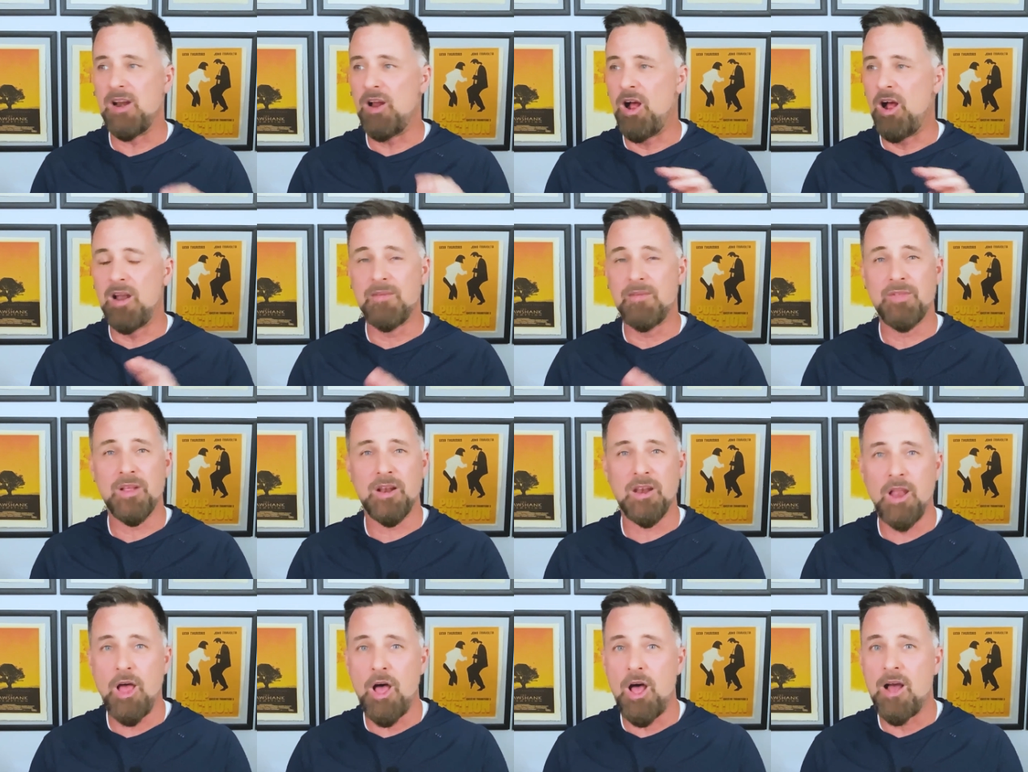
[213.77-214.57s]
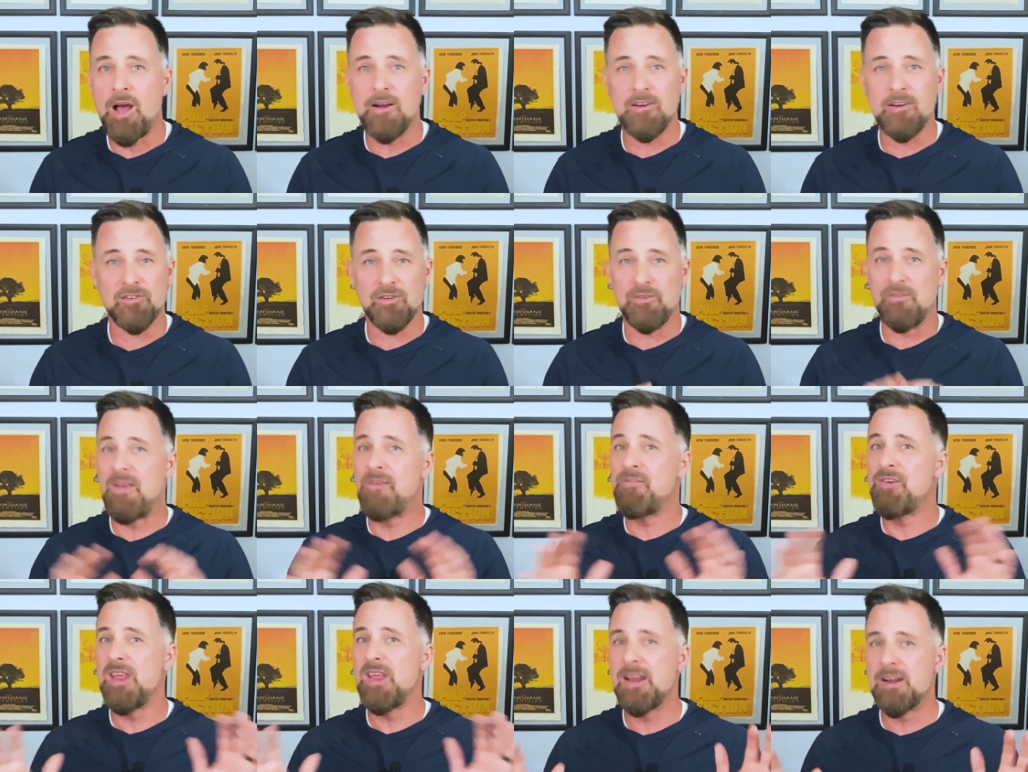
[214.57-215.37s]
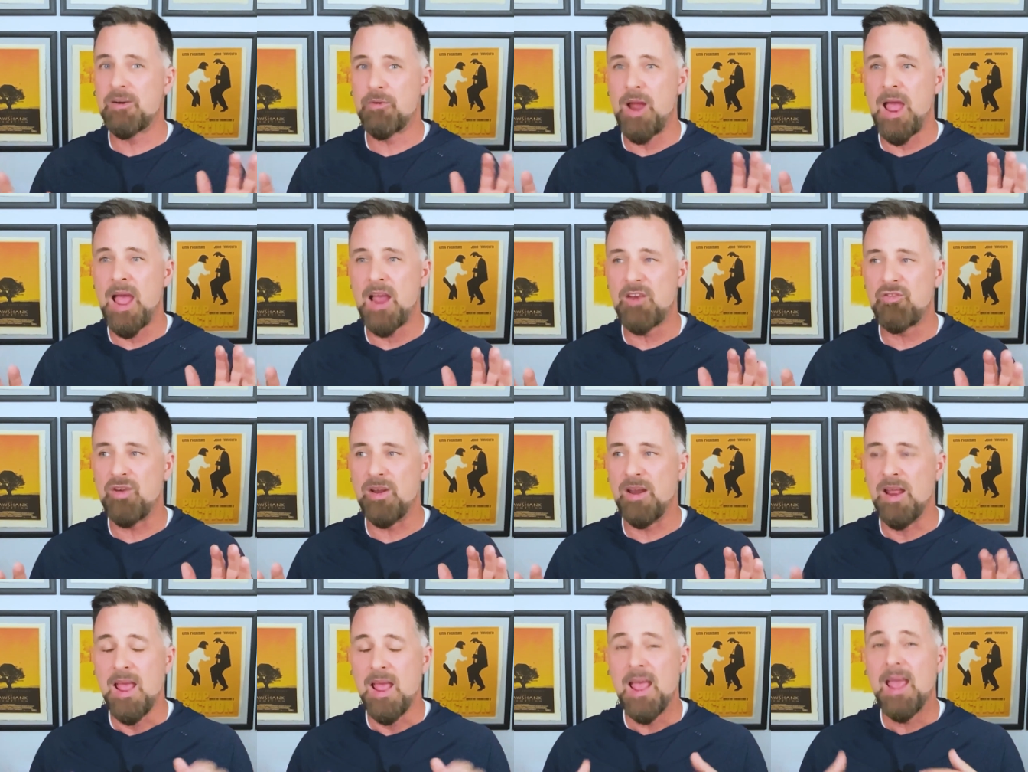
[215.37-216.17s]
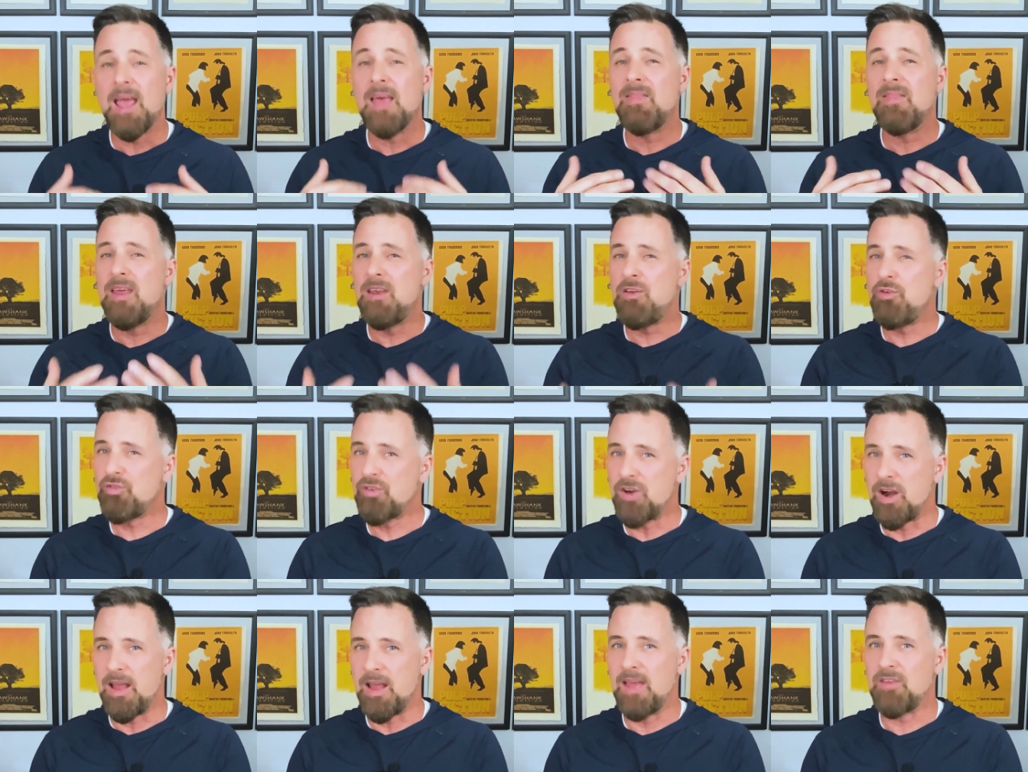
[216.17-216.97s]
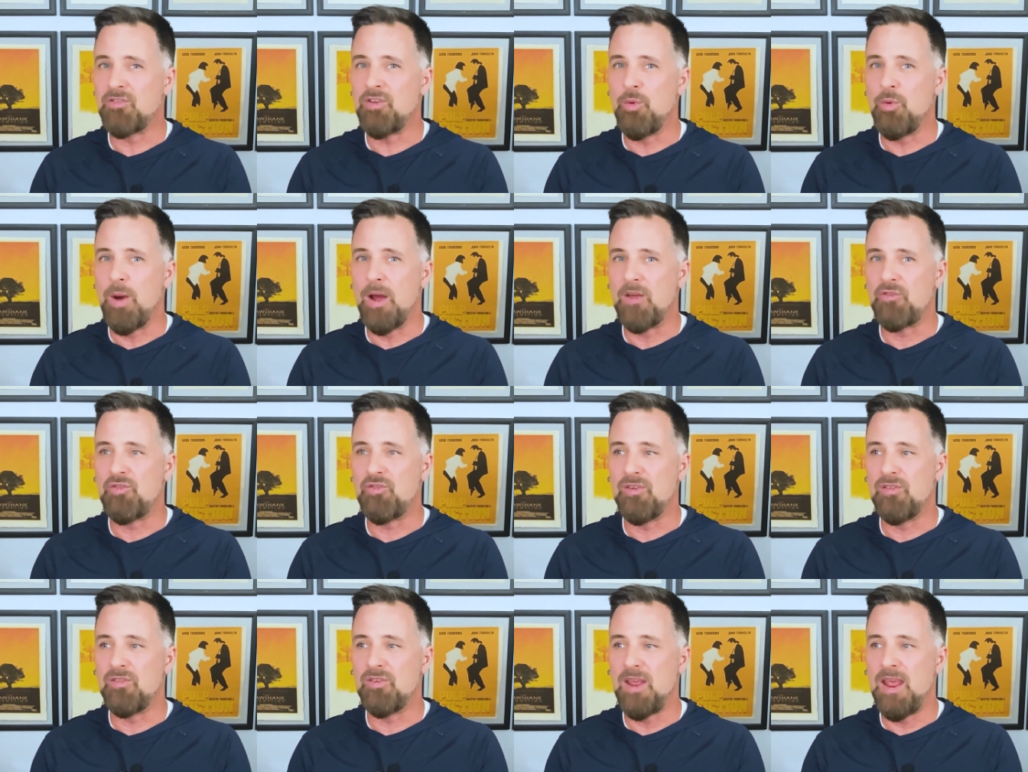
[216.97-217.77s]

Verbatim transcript: all of the logs of every interaction, and then you start asking questions.